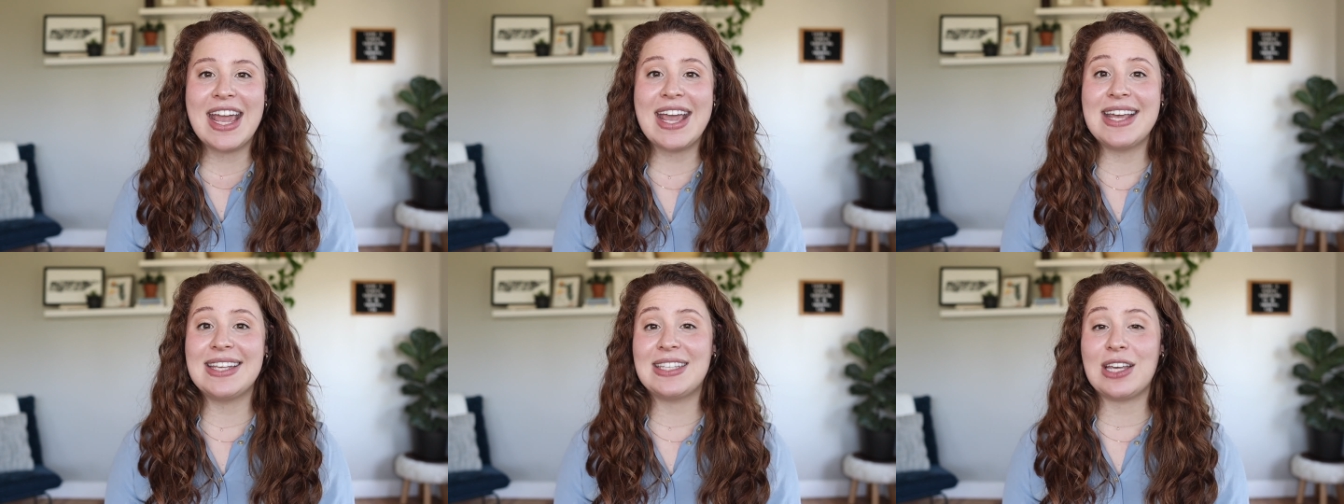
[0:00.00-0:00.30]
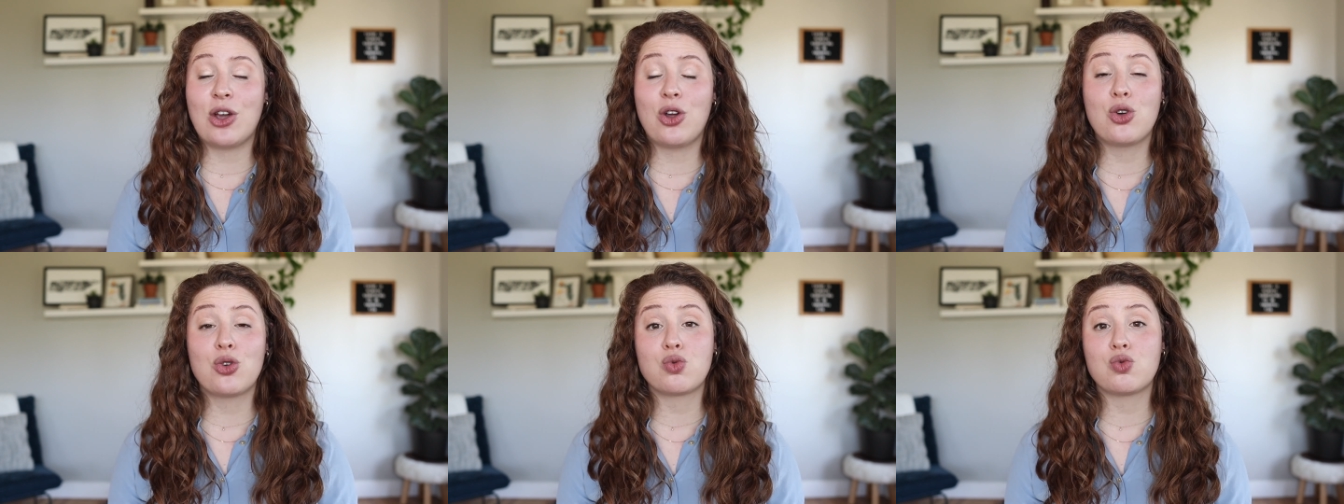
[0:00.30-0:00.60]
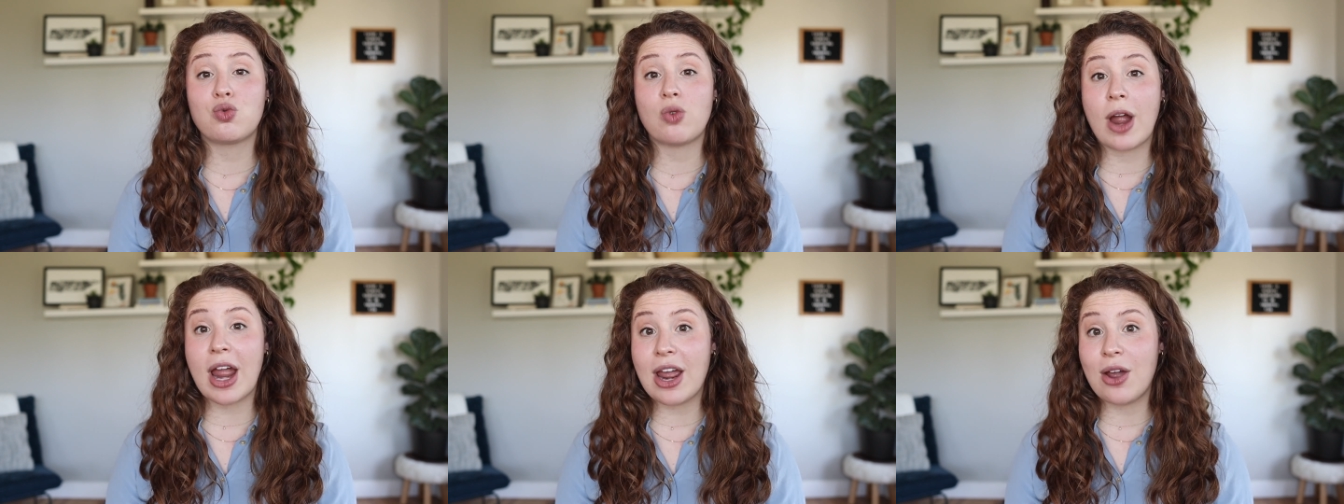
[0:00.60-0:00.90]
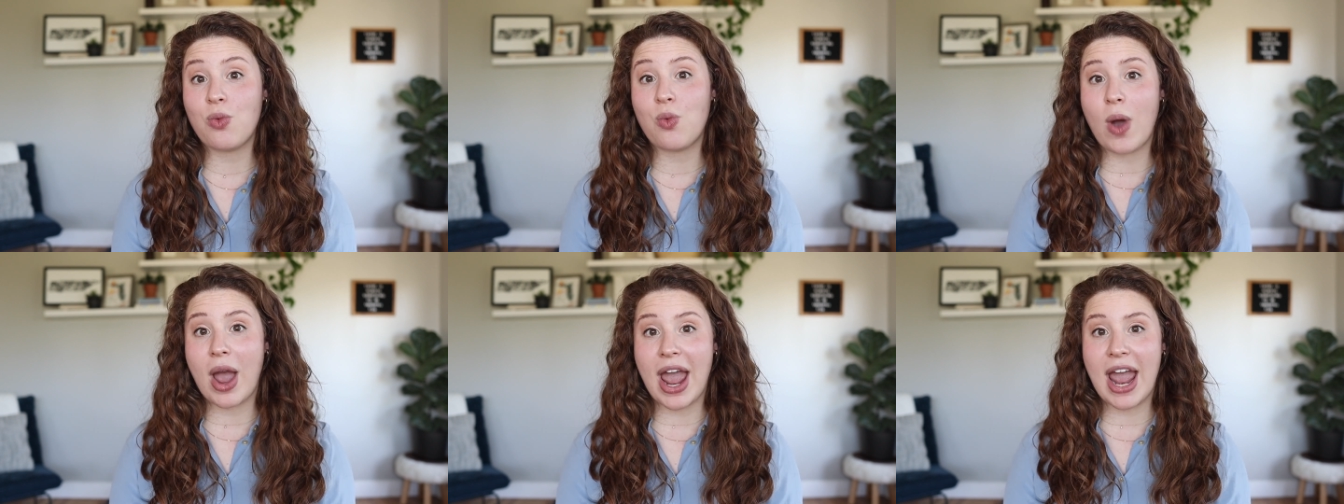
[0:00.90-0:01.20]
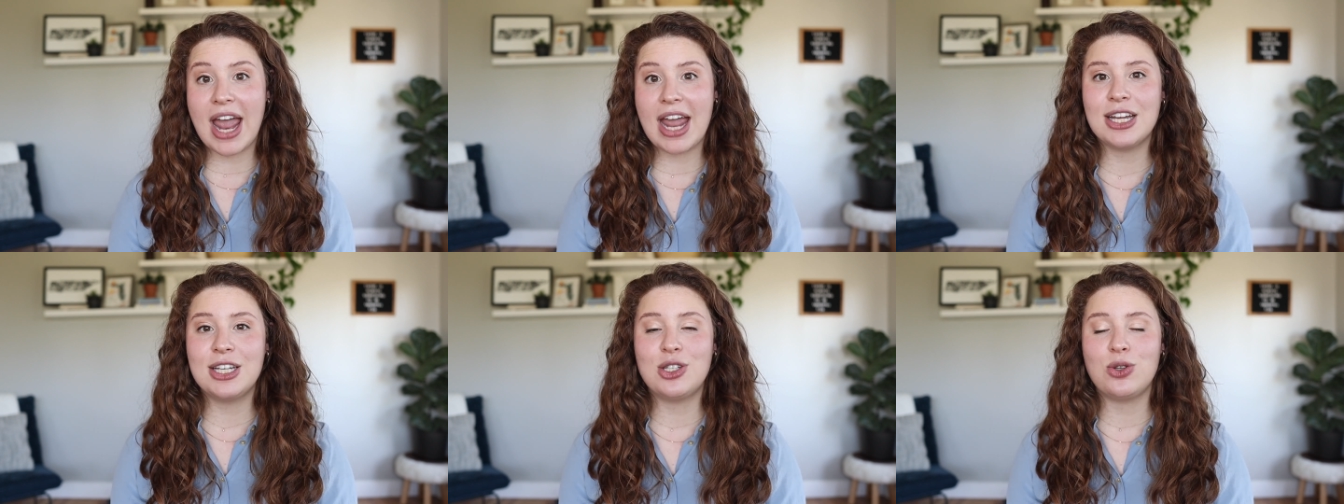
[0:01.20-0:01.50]
is a great way
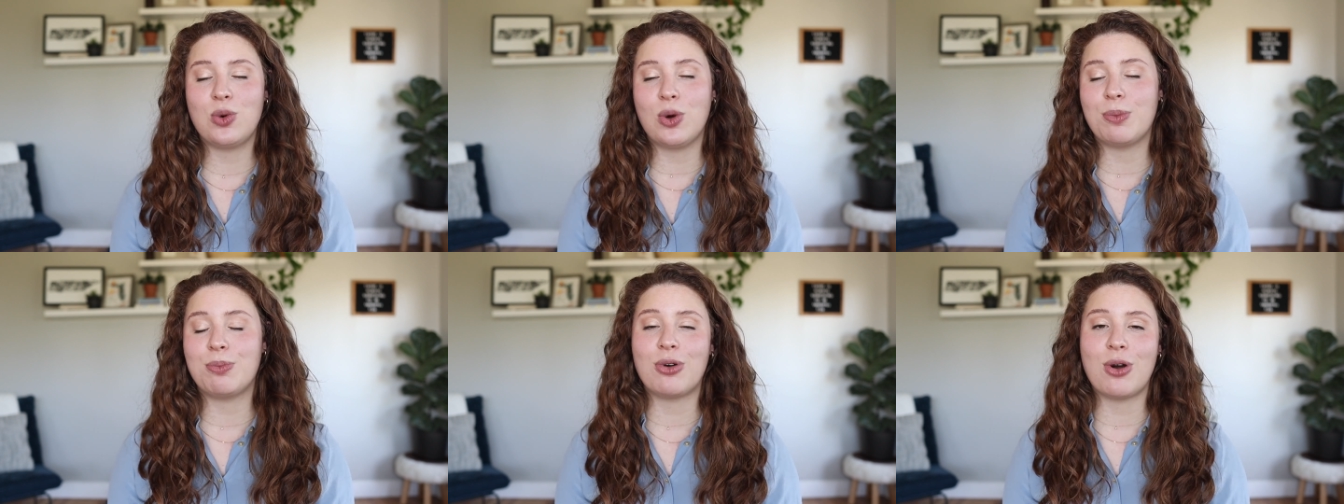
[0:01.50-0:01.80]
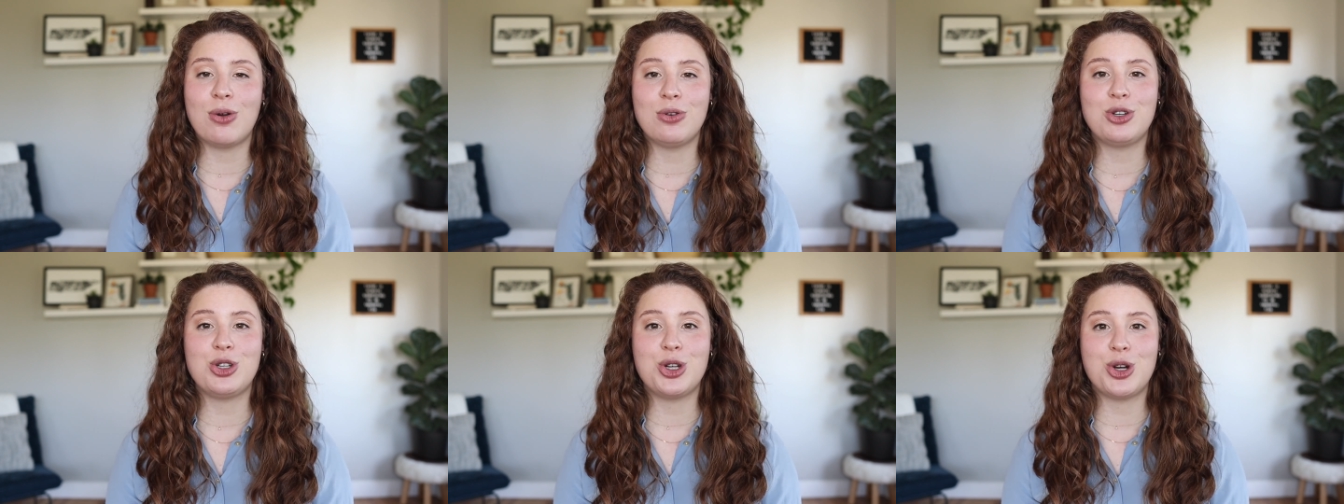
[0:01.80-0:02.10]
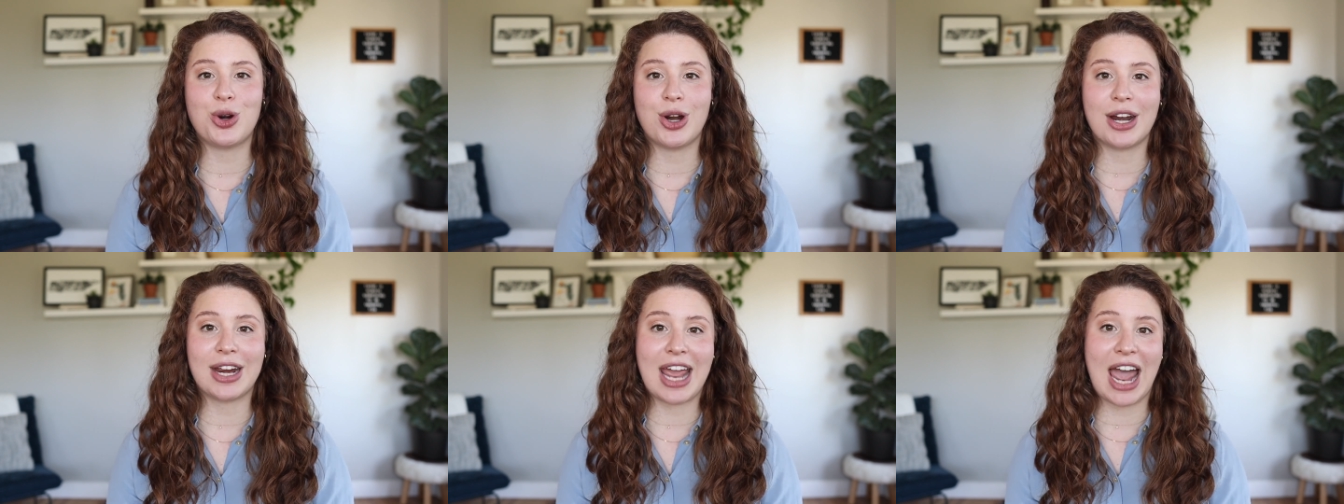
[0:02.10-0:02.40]
way to approach your